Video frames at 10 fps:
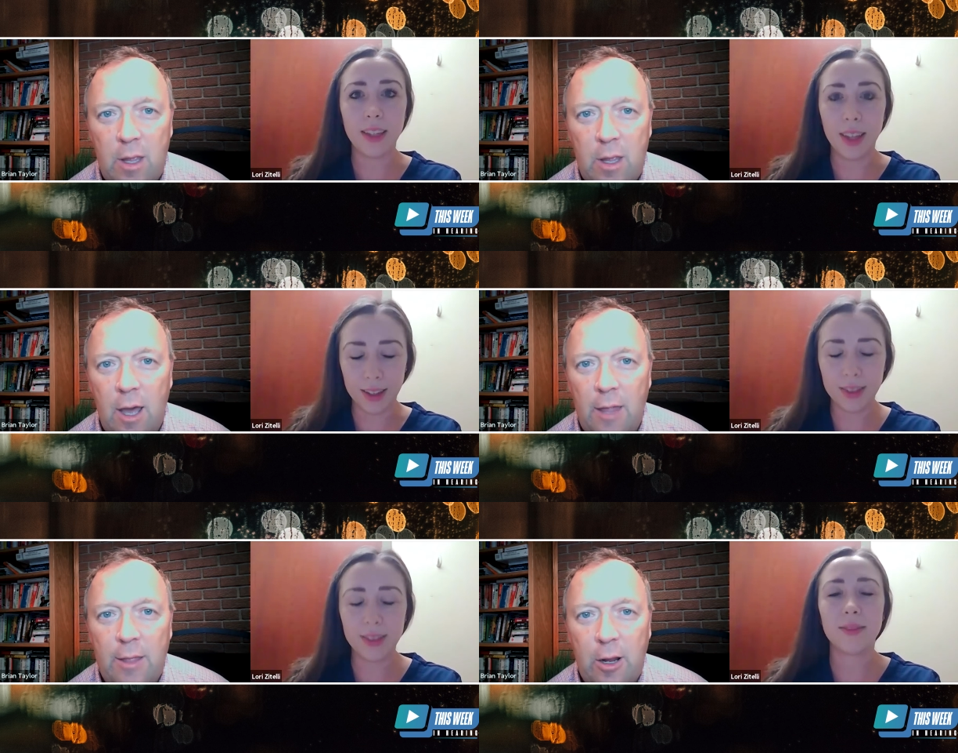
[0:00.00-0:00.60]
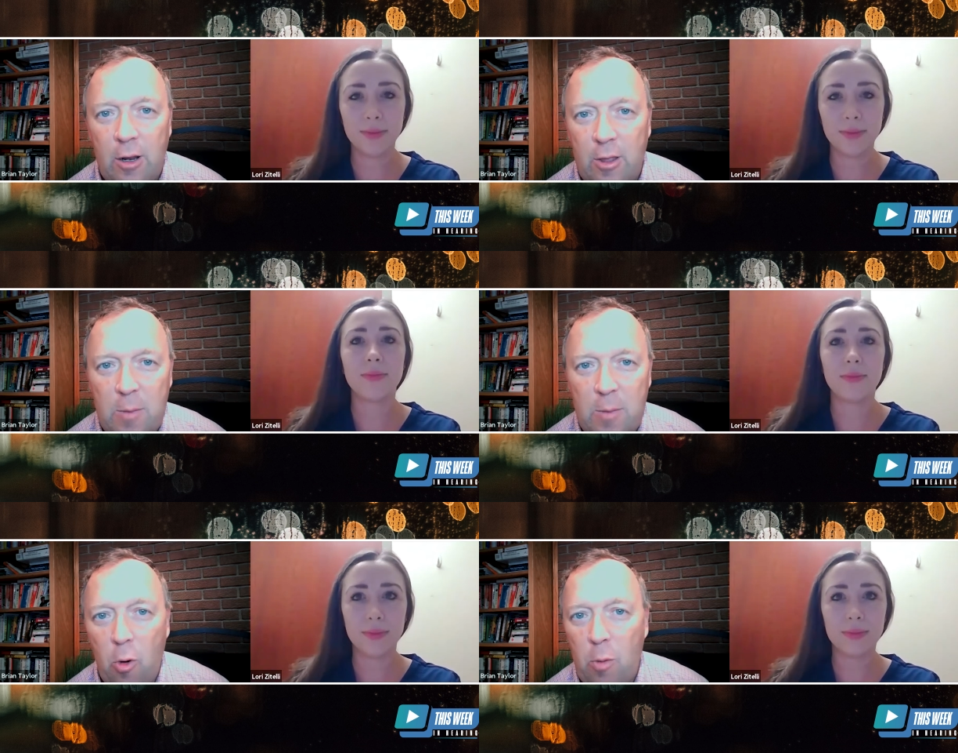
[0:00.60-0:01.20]
Speaker 1: Yes, I think you're going to
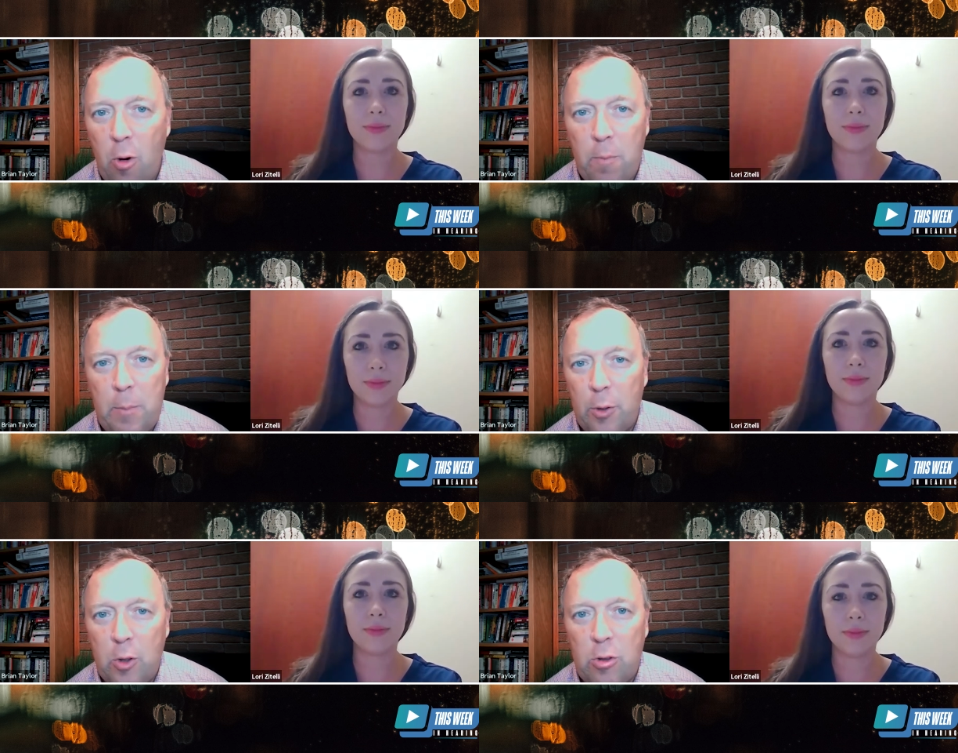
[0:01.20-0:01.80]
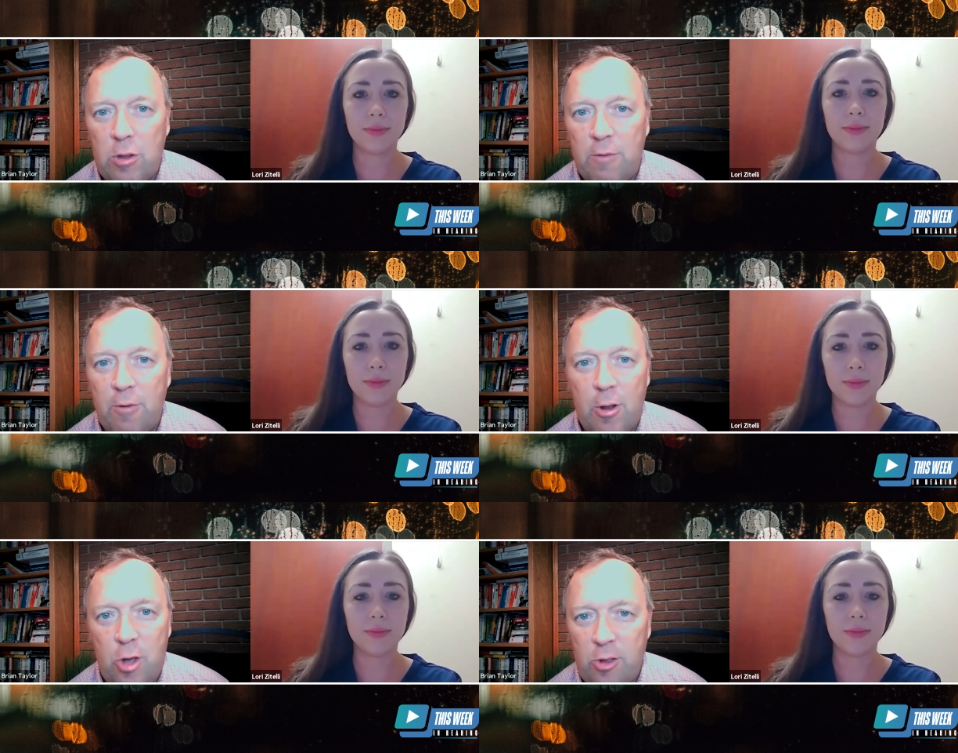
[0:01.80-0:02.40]
see more and more people use it
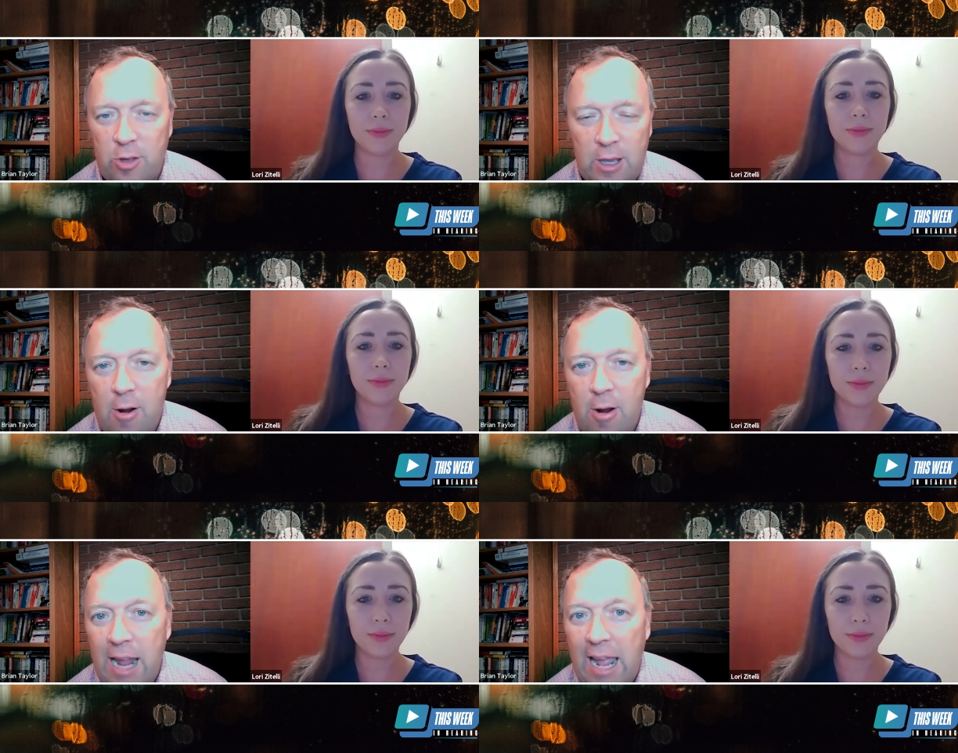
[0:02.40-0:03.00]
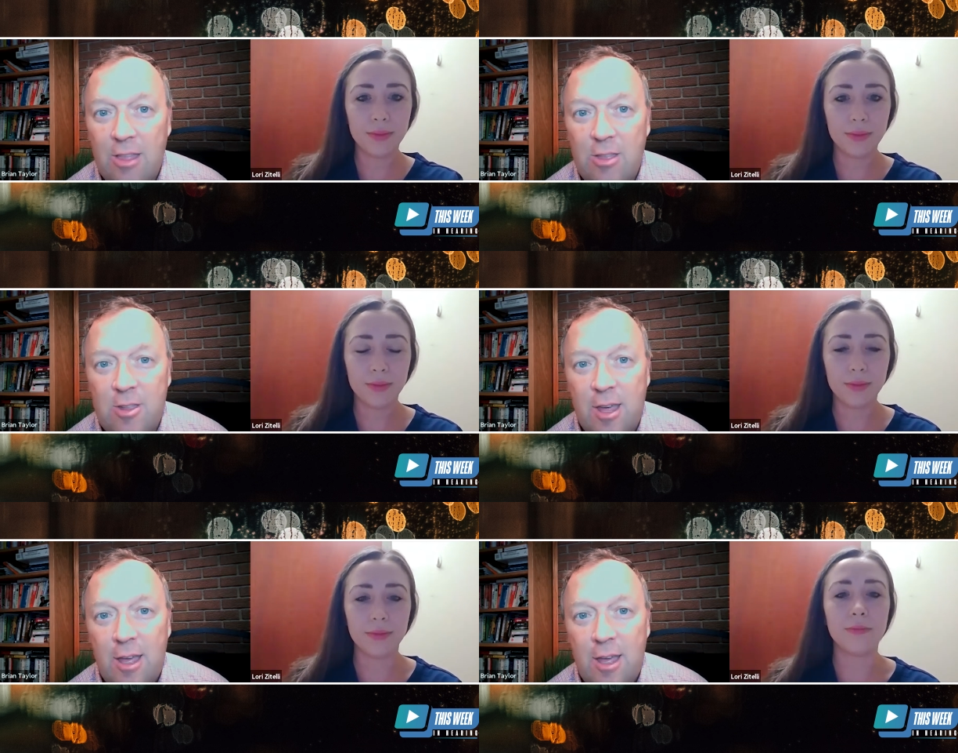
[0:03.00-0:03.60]
for adjusting hearing aids.